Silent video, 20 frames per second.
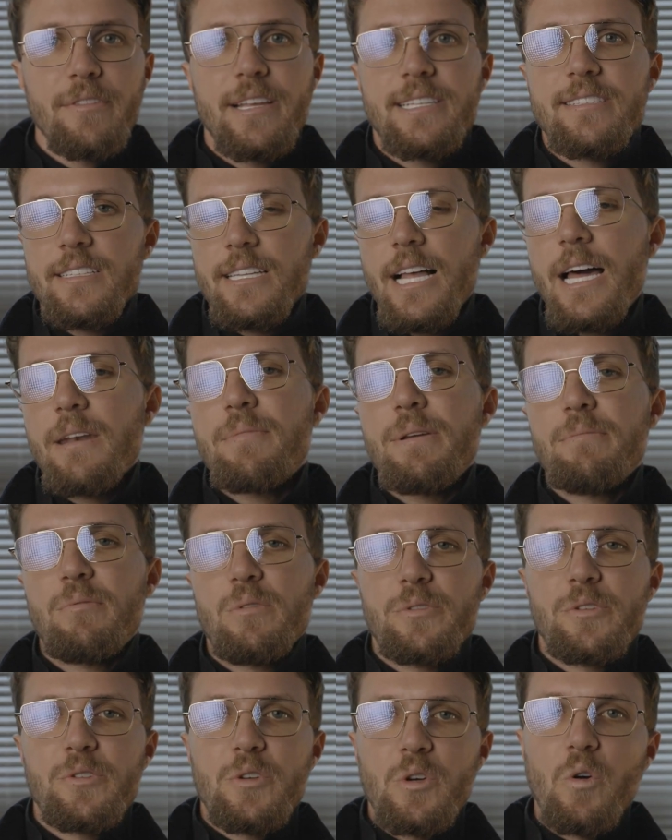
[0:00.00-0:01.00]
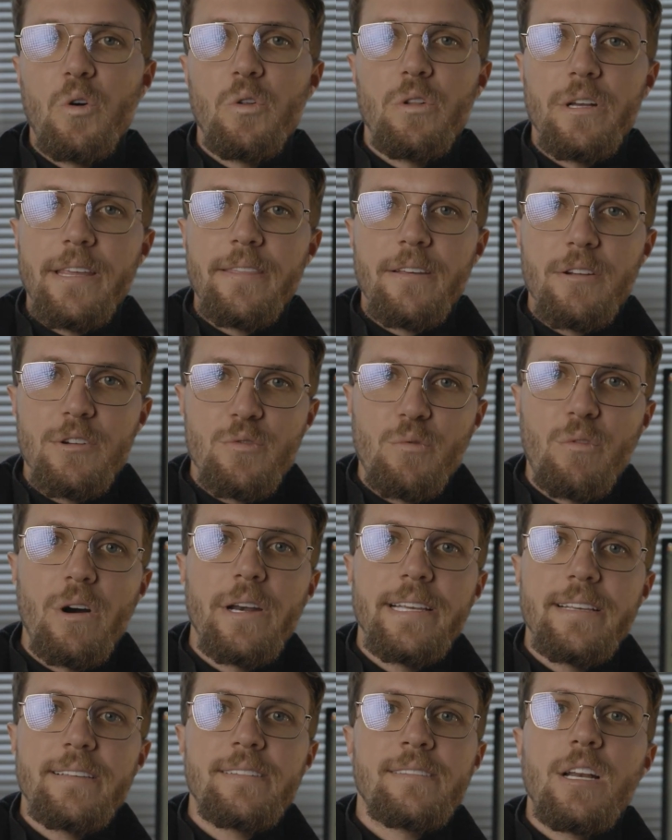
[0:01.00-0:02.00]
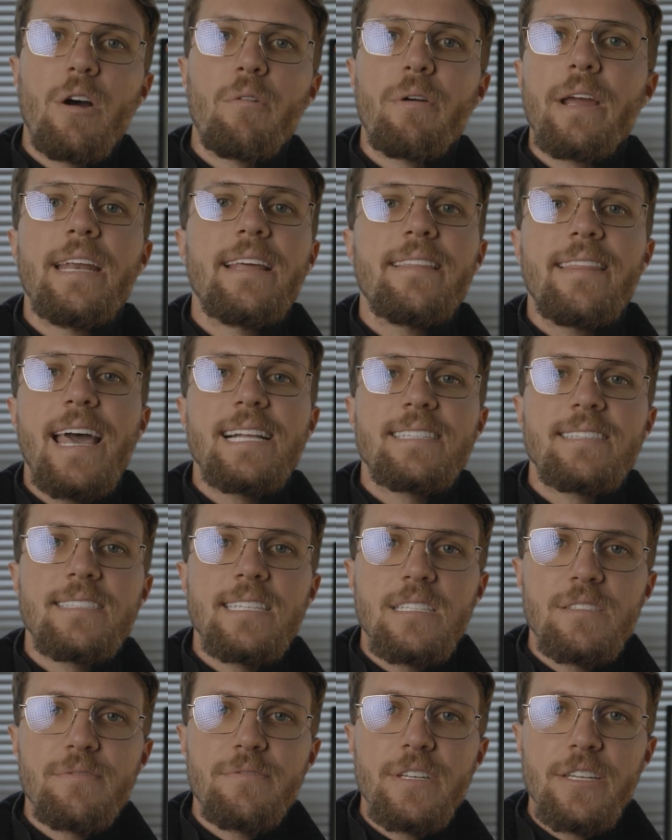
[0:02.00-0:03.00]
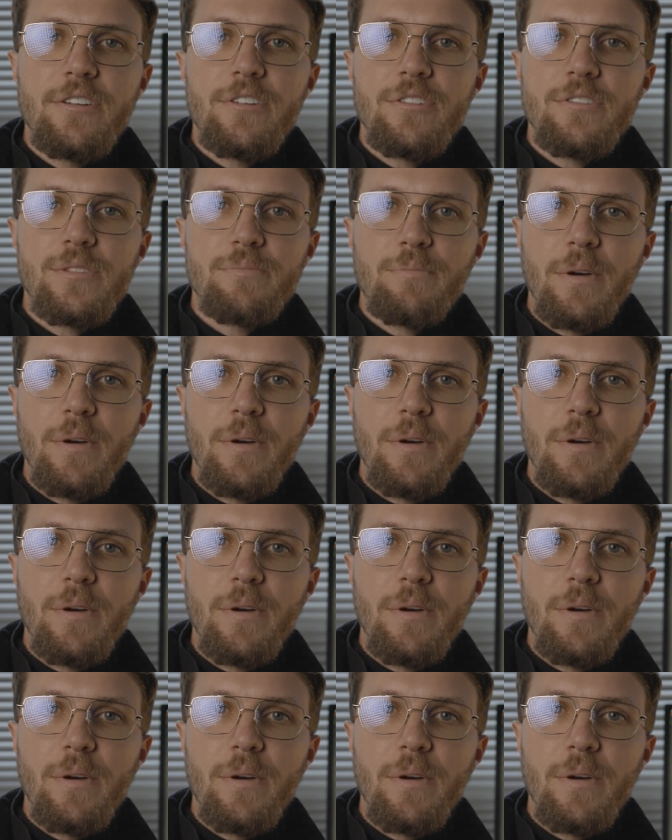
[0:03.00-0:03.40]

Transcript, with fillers: that's a lot of people's goal in their 20s, hitting that six figures.